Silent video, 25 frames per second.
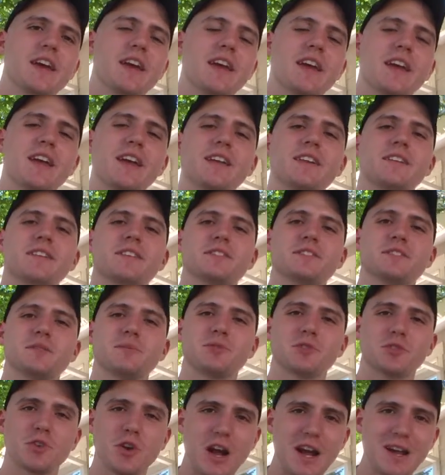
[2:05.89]
and
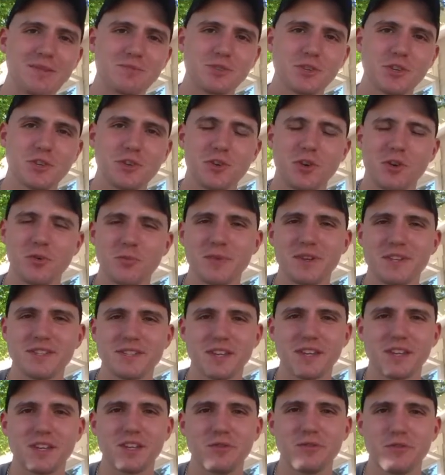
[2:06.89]
subscribe so you don't
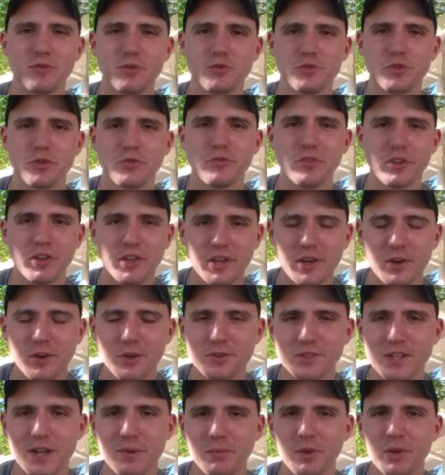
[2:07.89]
miss any future
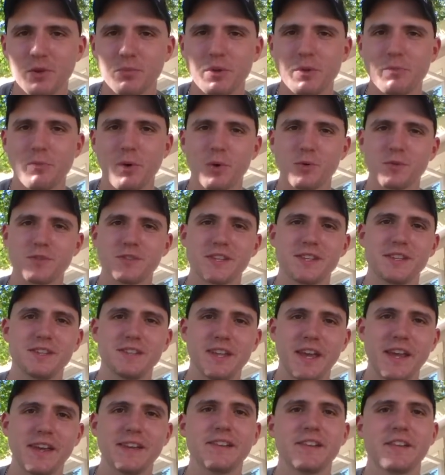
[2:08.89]
videos. I'm going to be posting
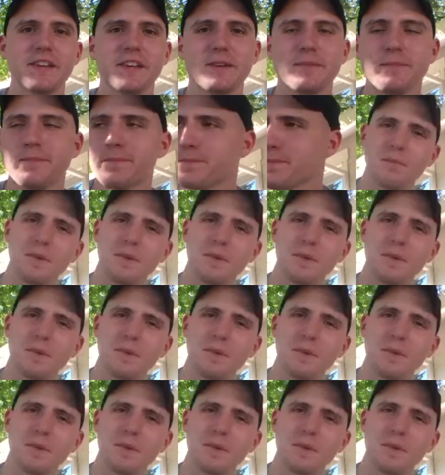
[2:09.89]
daily.